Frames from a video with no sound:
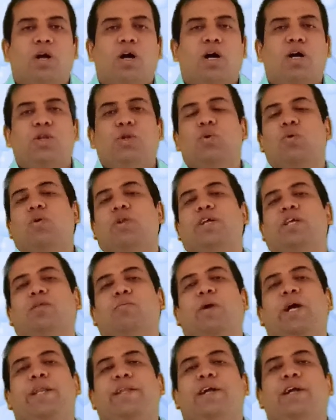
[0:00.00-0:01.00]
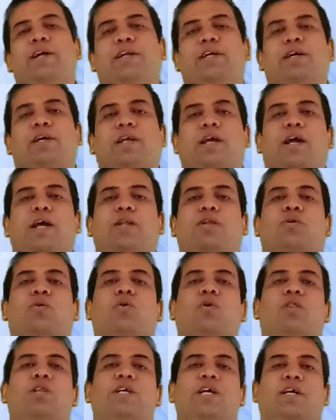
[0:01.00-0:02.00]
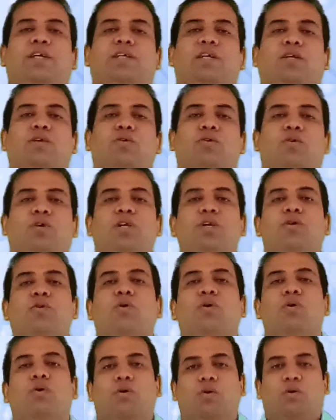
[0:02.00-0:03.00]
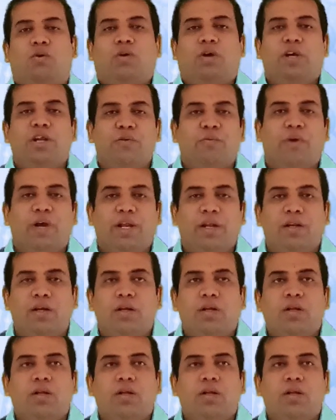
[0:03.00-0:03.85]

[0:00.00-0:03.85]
the nucleus might enter and the whole reaction will go in vain.